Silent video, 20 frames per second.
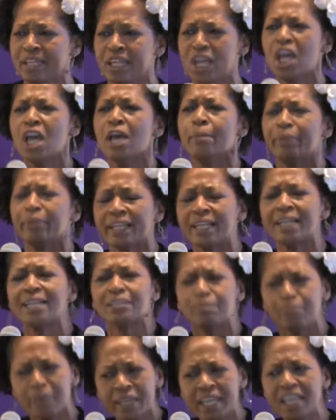a minute,
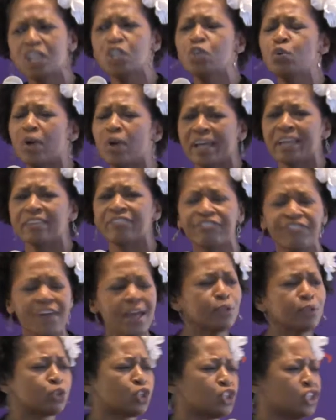because me and you are in
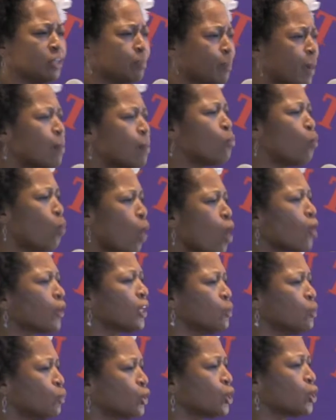fellowship, I'm
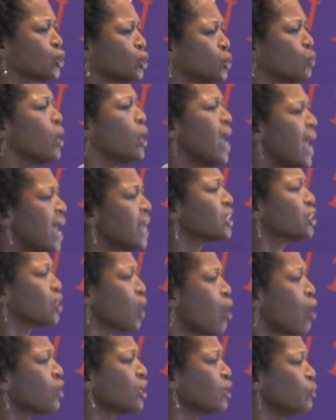walking with you and
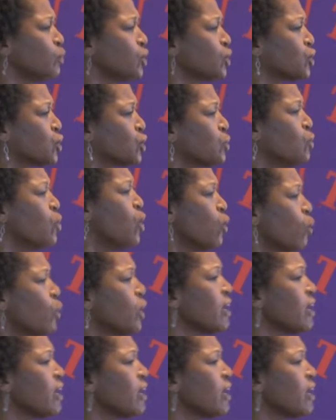talking with you,